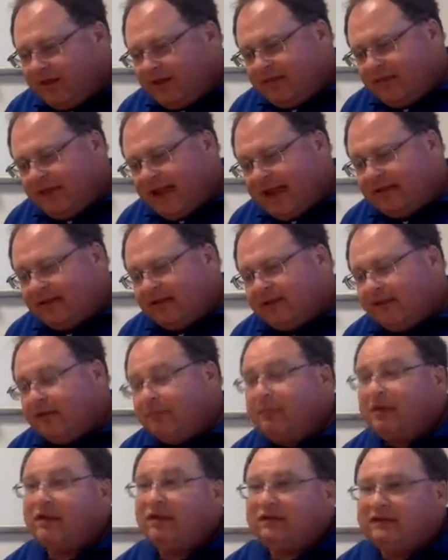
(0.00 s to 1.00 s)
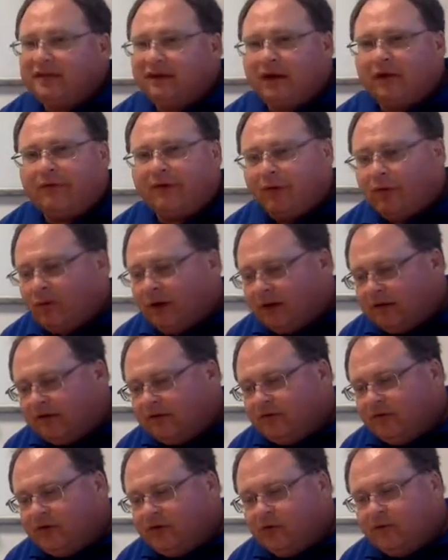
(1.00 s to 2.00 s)
that the military wanted
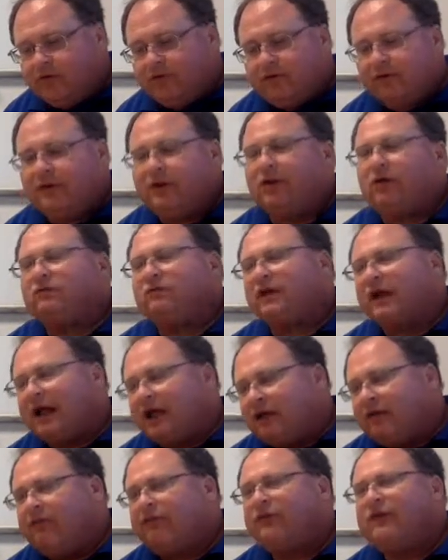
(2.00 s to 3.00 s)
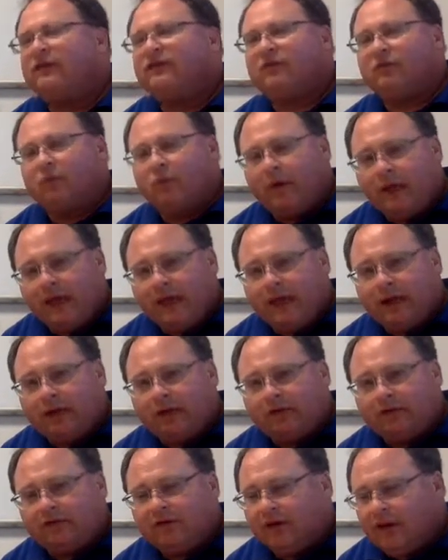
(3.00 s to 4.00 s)
to use, dolphins and
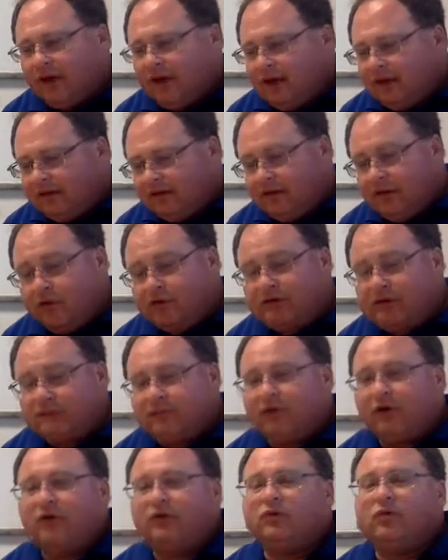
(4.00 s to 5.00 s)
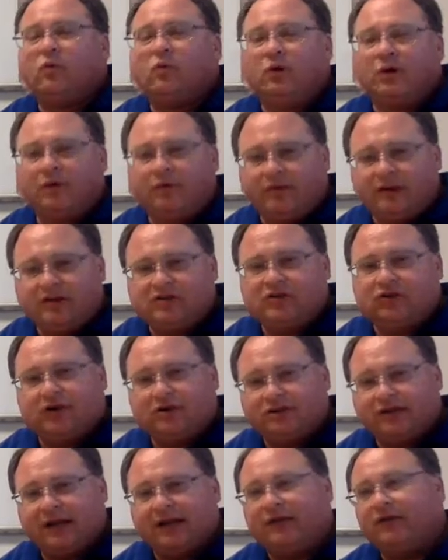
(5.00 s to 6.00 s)
whales to use them for underwater
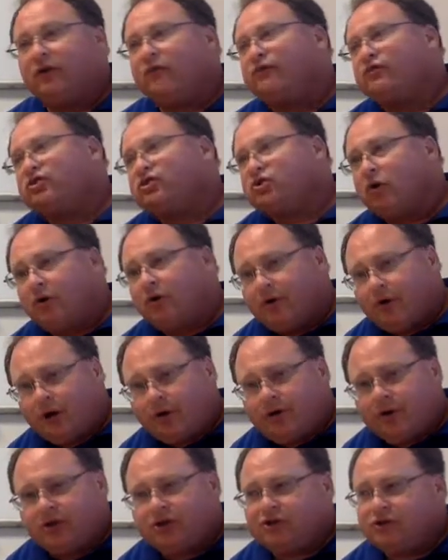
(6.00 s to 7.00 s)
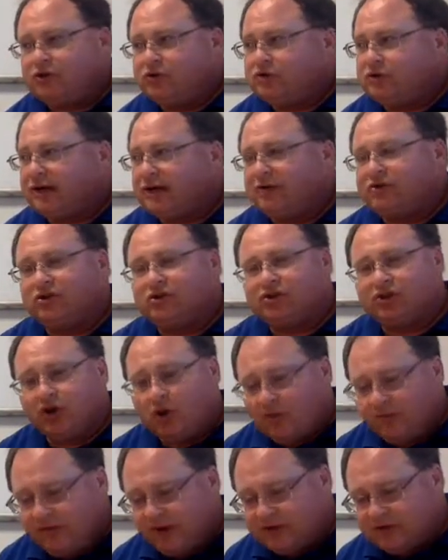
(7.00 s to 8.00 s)
research, for sonar issues against the
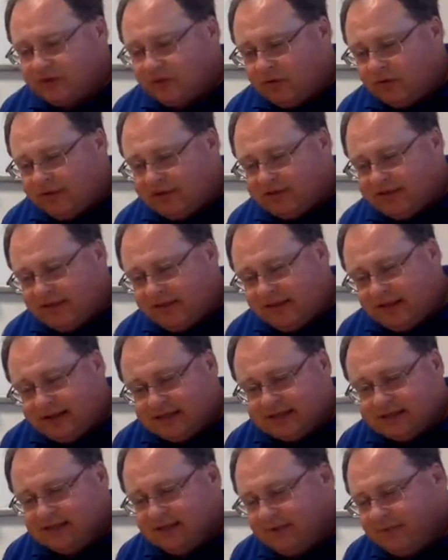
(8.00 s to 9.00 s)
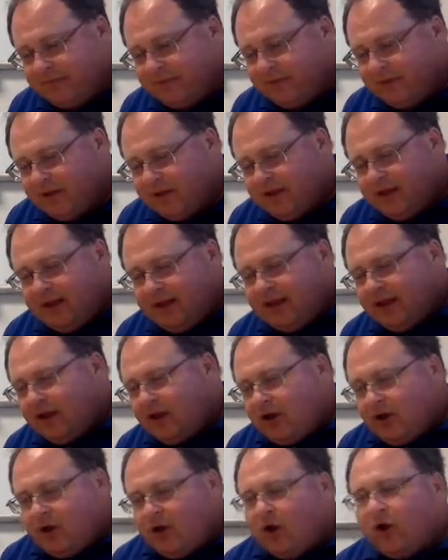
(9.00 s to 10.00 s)
Soviets, all this and this.
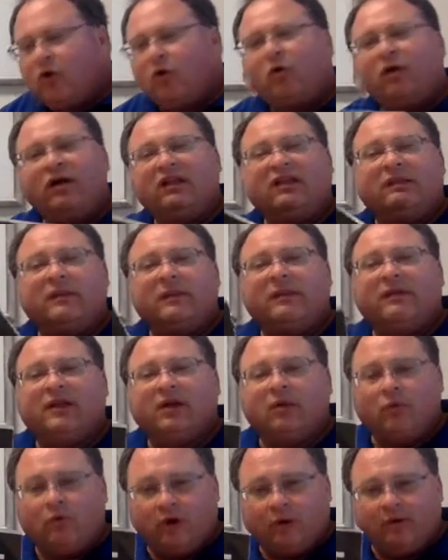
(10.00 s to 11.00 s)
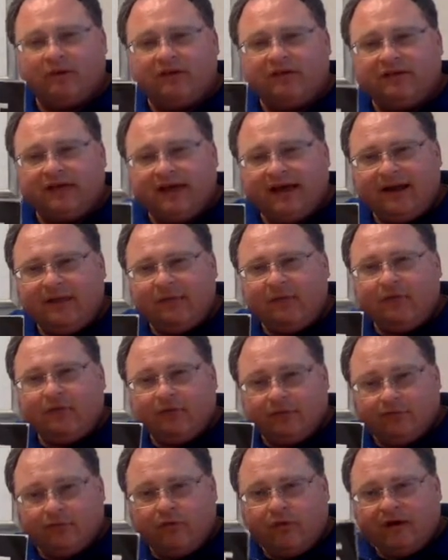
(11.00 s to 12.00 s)
According to people that work with this
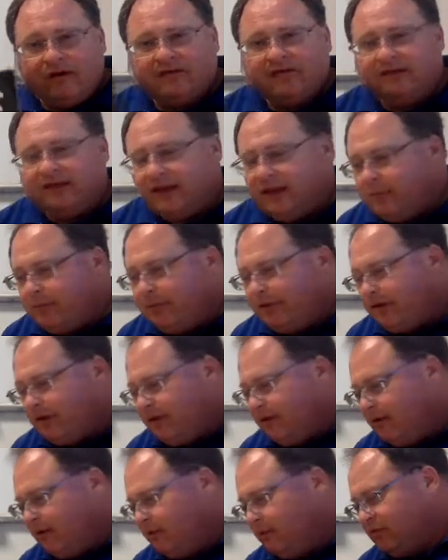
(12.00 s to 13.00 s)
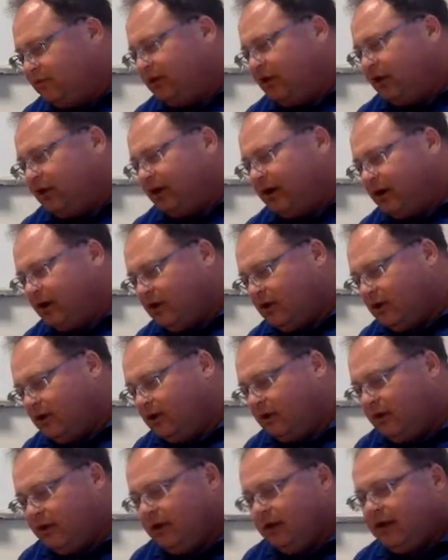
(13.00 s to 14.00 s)
animal, voice deep, with the article,
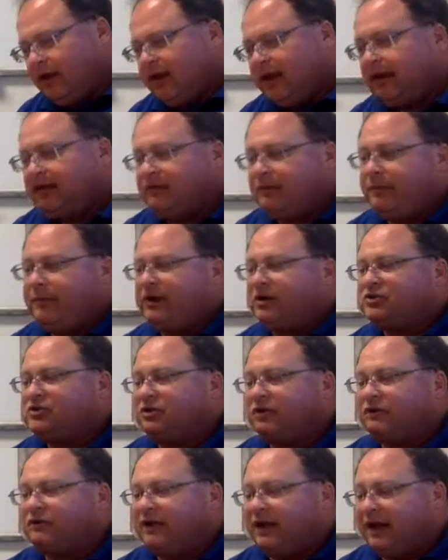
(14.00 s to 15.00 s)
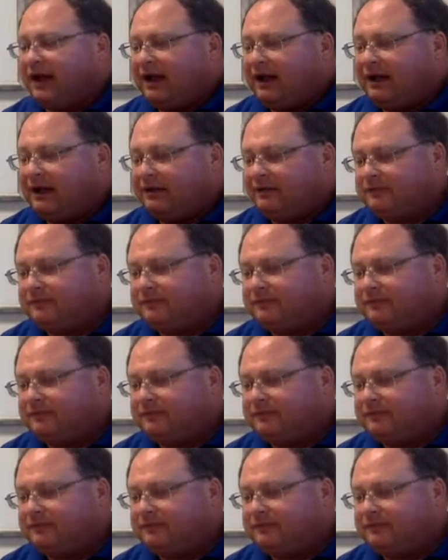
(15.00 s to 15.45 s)
here's a picture of Nock.